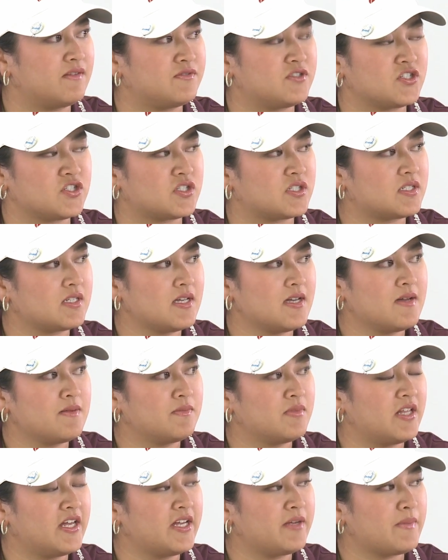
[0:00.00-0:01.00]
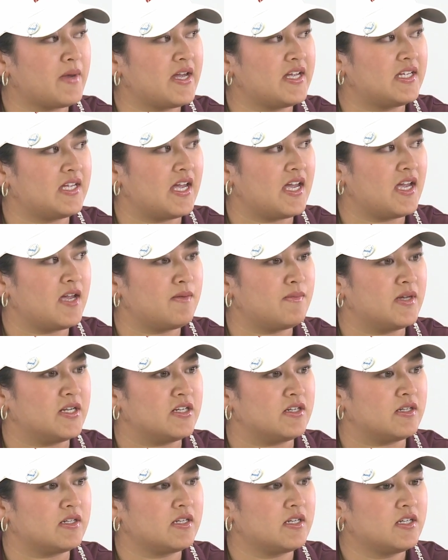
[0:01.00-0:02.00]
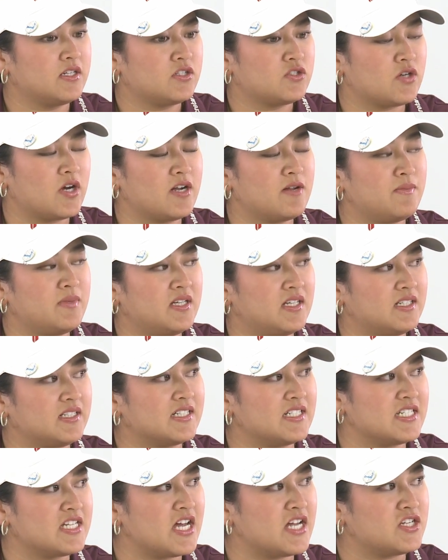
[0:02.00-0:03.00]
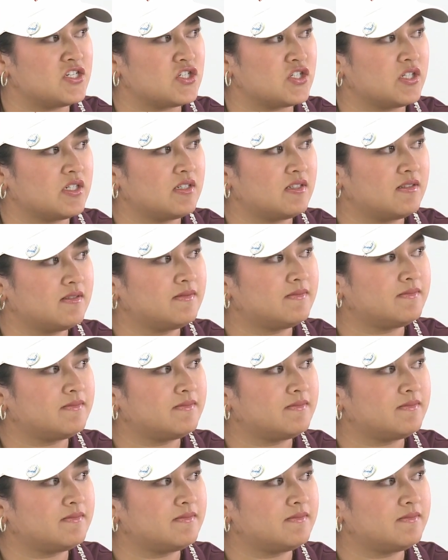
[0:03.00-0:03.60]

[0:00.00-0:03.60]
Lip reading: of just playing my game and trying to be in contention.